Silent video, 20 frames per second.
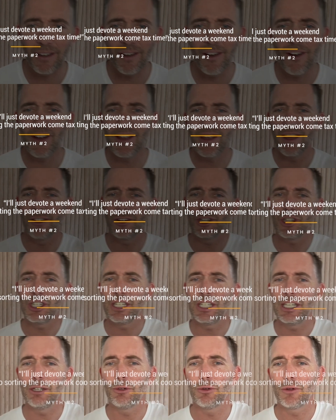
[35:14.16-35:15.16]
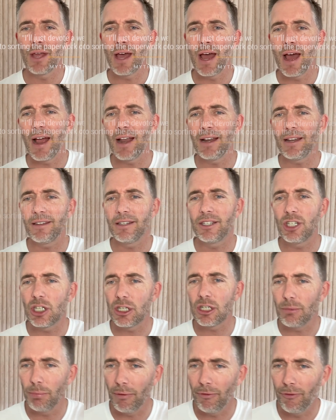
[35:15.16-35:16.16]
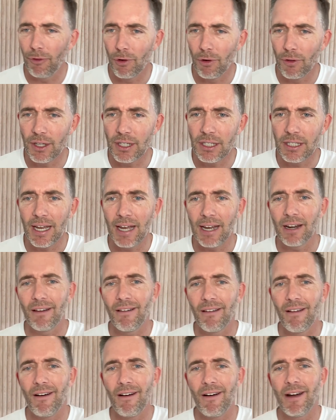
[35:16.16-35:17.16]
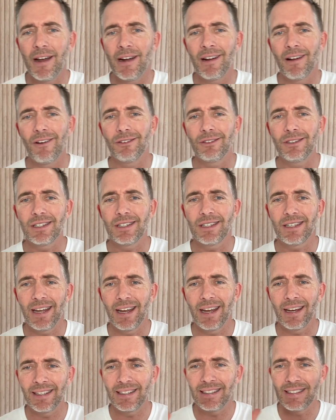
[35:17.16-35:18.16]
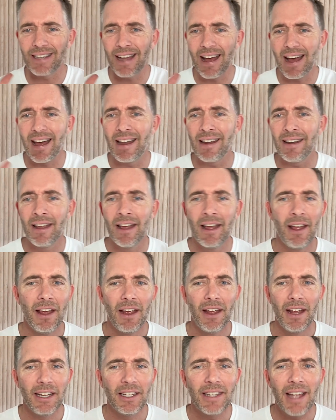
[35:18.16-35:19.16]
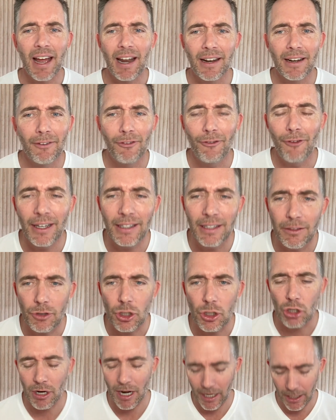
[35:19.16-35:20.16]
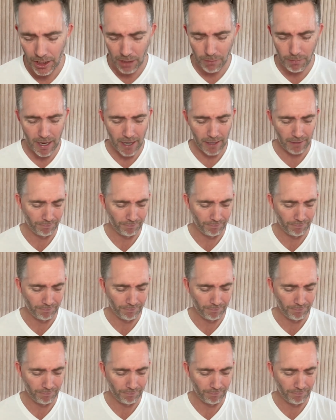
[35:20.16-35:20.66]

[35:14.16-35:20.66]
oh yeah, I'll just deal with that just before the deadline. I'll just get it done. Is that an effective strategy, Ben?